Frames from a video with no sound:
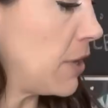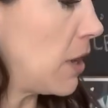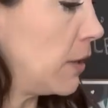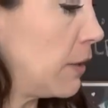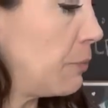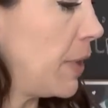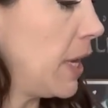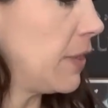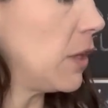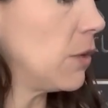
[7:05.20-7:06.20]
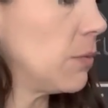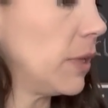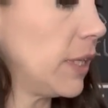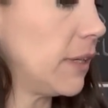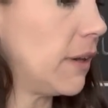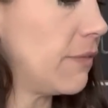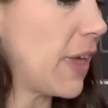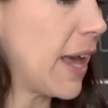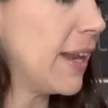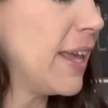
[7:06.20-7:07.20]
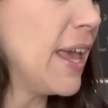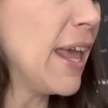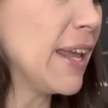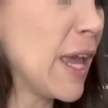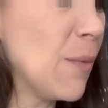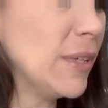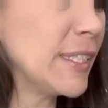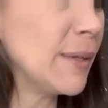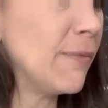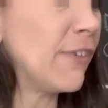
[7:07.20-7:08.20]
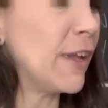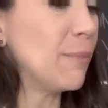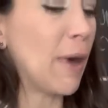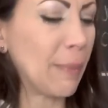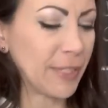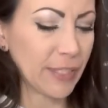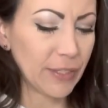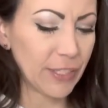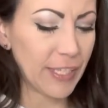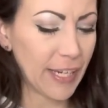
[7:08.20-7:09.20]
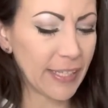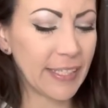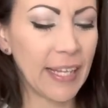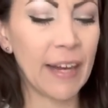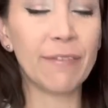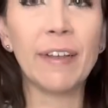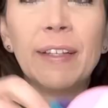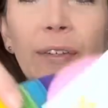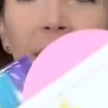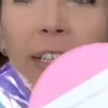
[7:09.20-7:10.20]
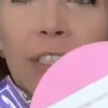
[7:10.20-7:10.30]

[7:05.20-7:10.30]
y'all love pink, then you're really gonna love that. And it came with some fun popsicle sticks and a fun little kids